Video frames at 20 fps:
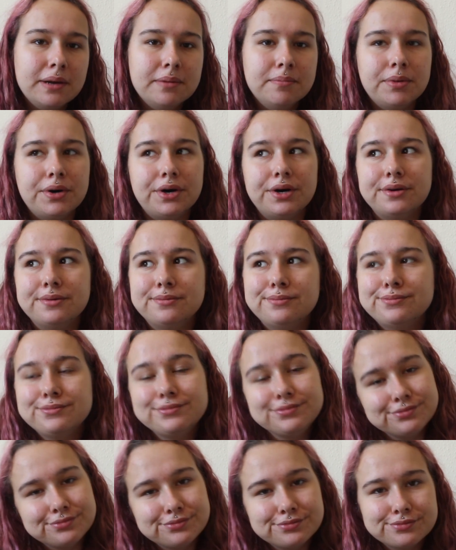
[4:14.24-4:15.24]
But
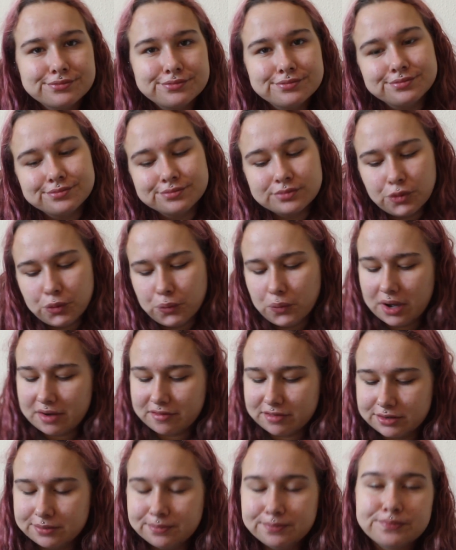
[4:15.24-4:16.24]

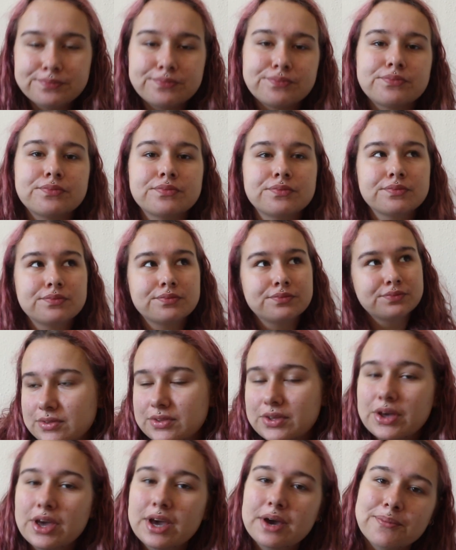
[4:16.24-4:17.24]
whatever.
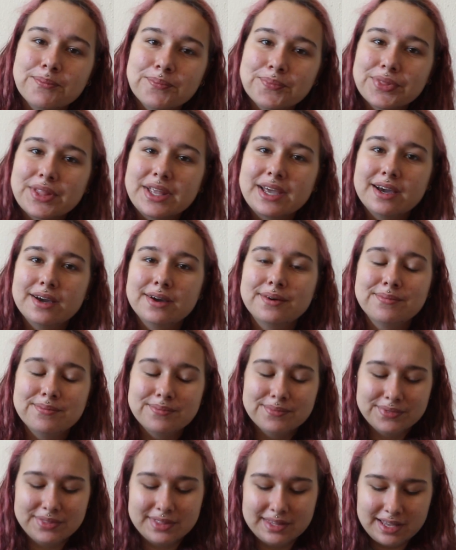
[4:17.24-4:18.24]
So yeah,
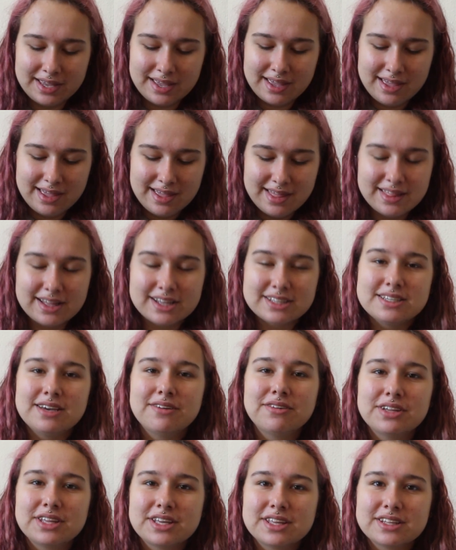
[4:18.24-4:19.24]
that's
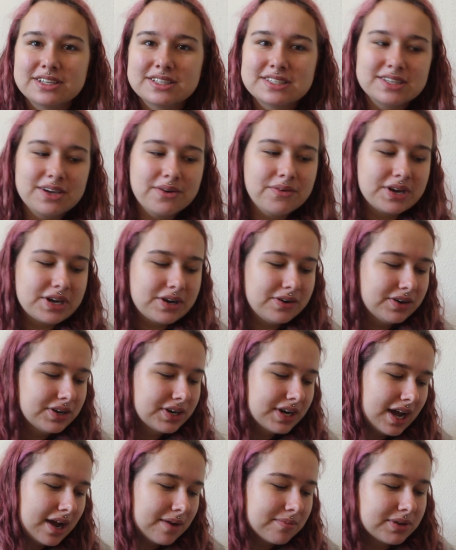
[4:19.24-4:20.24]
everything that's going
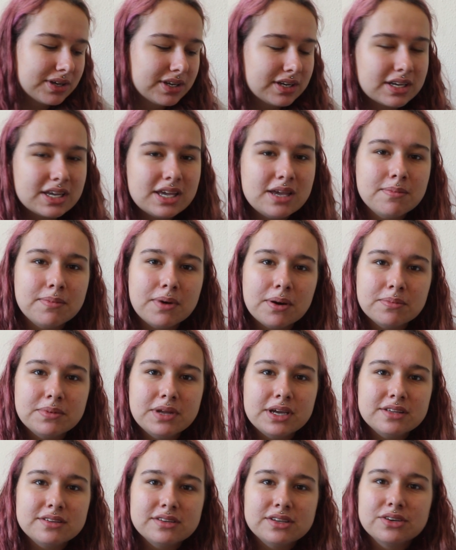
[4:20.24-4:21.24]
on. I'm gonna keep
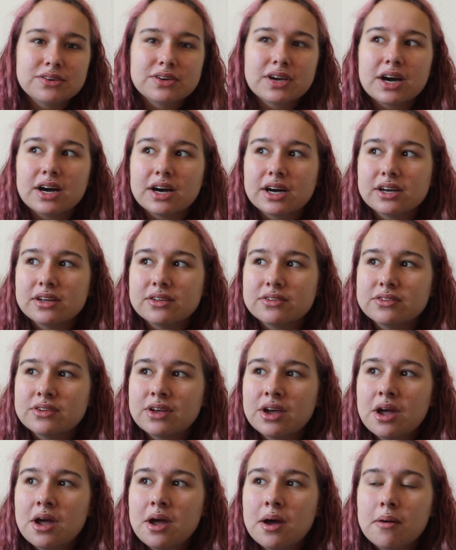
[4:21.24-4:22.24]
updating you guys.
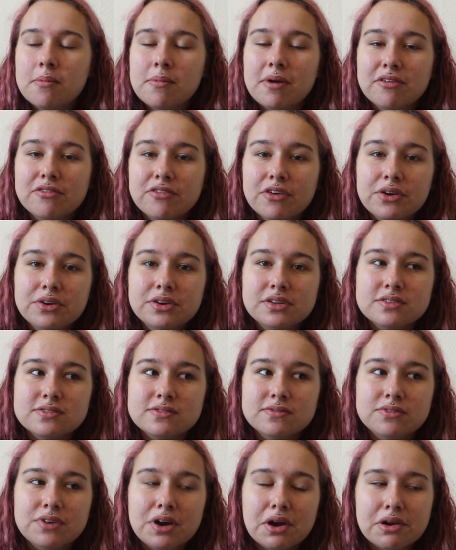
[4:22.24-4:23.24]
My phone is
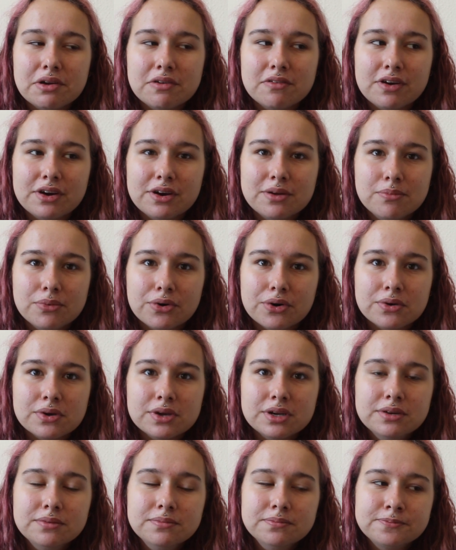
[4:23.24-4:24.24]
very, very
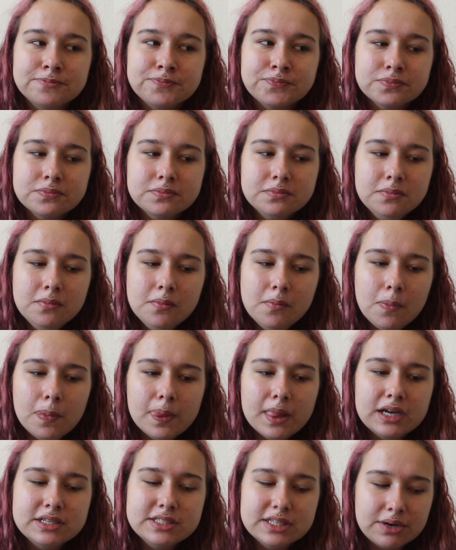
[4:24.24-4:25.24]
broken,
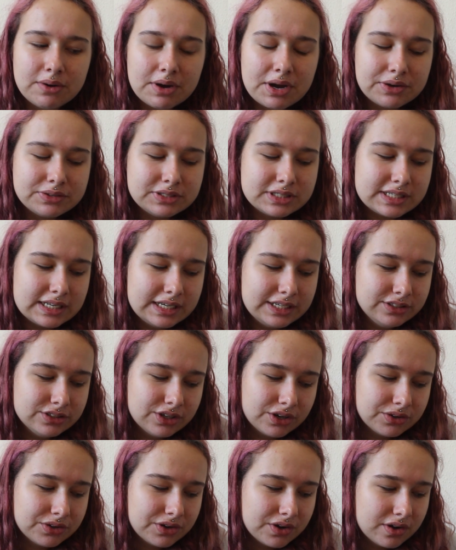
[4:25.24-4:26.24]
so I honestly
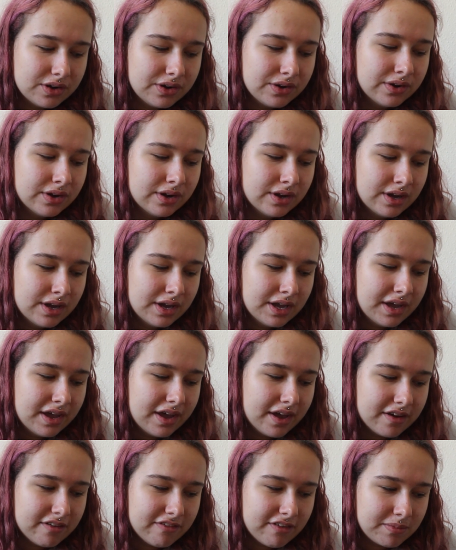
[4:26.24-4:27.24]
don't know
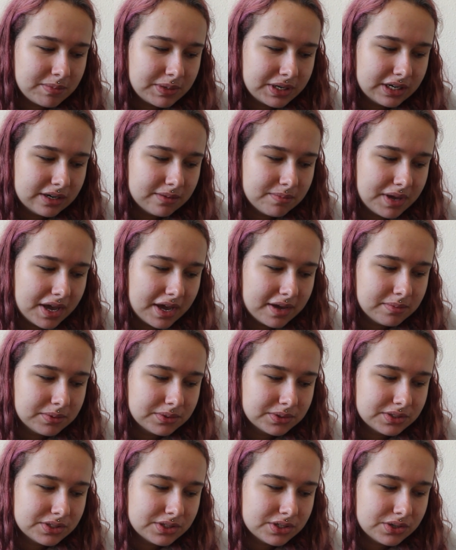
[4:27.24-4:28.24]
if I'm gonna be
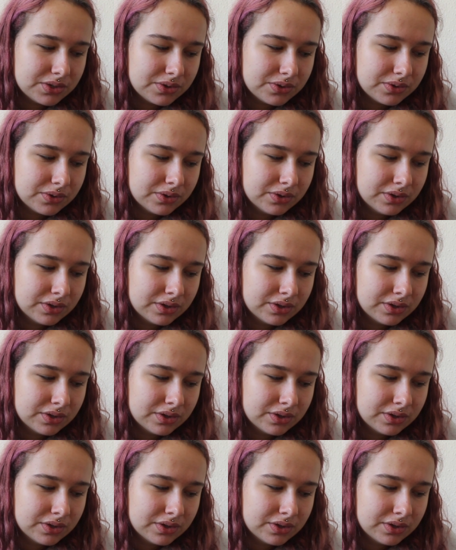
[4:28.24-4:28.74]
able to